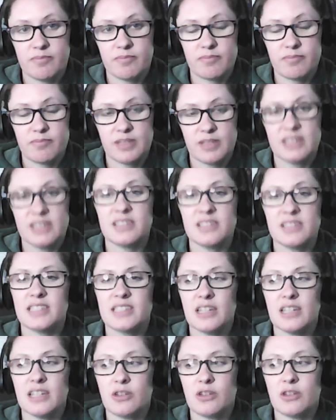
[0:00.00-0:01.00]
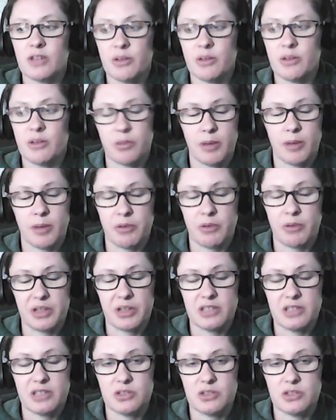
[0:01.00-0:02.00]
It's insane though now with it being
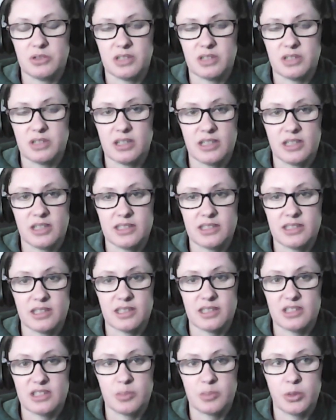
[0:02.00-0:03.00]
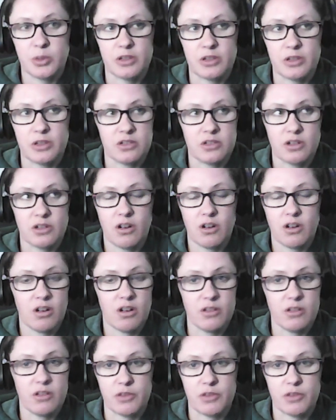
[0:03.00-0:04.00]
released Tuesday nights. Like the spoilers are
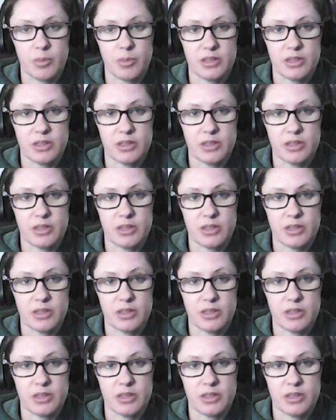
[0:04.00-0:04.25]
all over the place.